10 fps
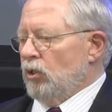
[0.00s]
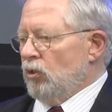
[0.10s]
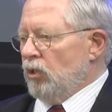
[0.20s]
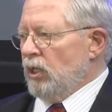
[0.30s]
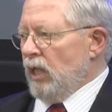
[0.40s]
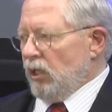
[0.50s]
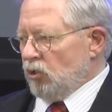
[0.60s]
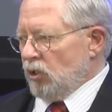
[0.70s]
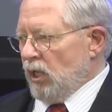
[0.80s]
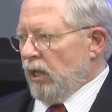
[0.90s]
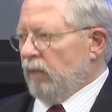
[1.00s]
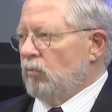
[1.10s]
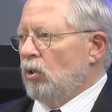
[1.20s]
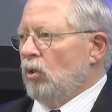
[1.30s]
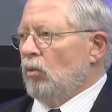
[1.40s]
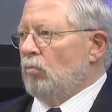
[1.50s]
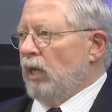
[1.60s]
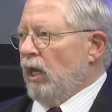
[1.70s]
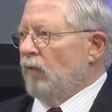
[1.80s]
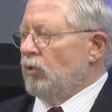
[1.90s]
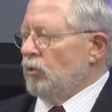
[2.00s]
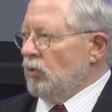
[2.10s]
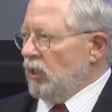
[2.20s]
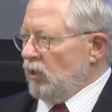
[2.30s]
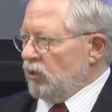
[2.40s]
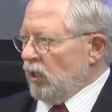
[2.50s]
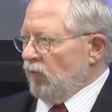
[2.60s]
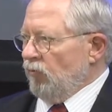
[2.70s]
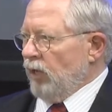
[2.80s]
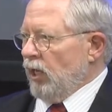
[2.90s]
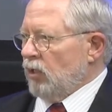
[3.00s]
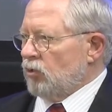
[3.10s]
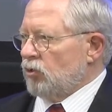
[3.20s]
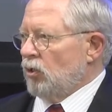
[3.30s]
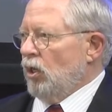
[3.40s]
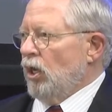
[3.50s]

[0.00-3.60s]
that the next time may have a unique set of facts,